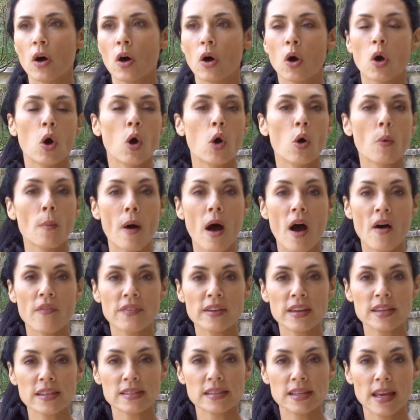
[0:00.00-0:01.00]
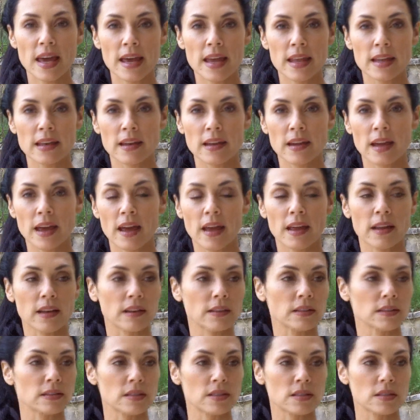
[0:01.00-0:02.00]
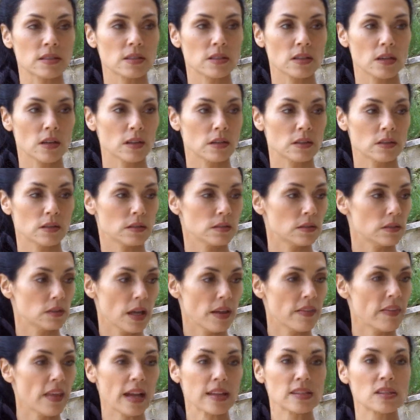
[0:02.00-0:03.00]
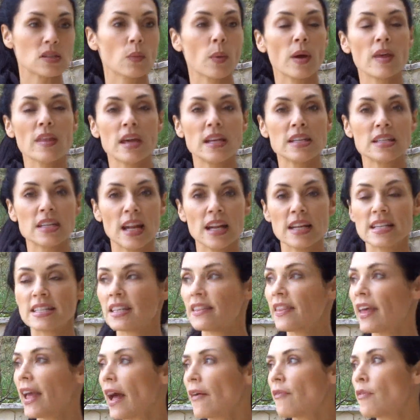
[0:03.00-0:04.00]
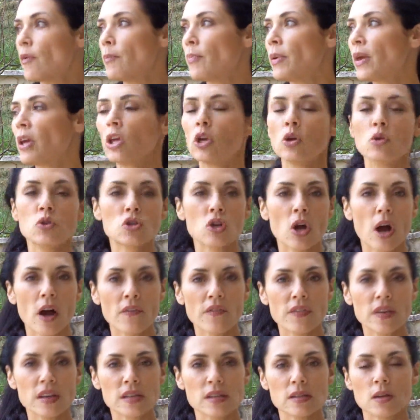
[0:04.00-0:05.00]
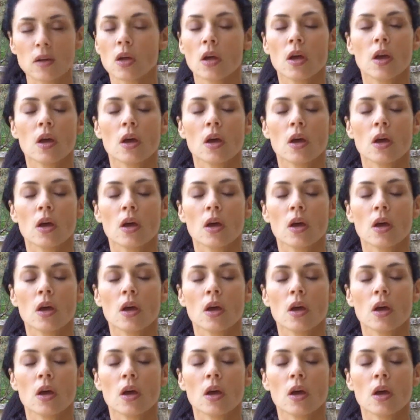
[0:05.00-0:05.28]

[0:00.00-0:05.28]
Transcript: a, home office and and uh, and that's the way they did? Did they have a big, huge office?